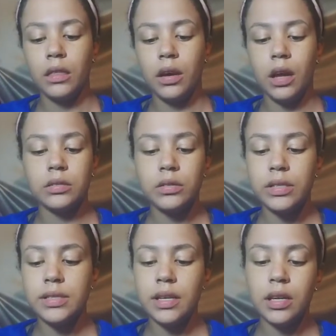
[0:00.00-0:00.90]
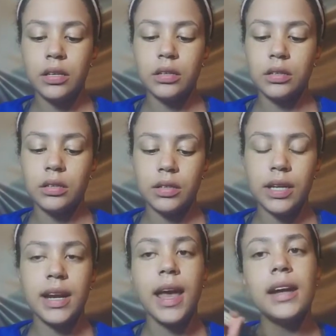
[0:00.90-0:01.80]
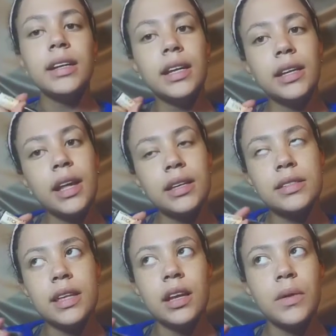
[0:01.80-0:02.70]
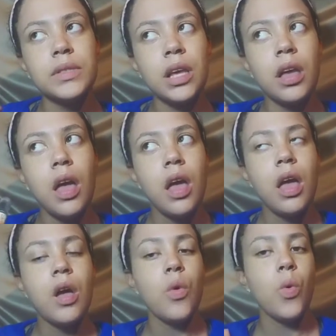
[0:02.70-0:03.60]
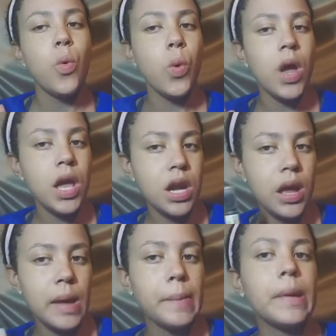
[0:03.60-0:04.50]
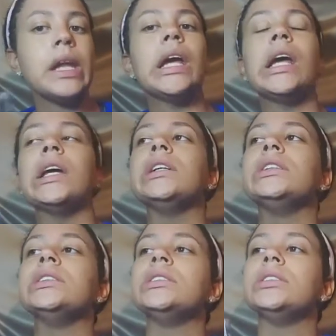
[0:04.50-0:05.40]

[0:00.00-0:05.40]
the contour stick, and I had it in NYX, and then I was like, wait a minute.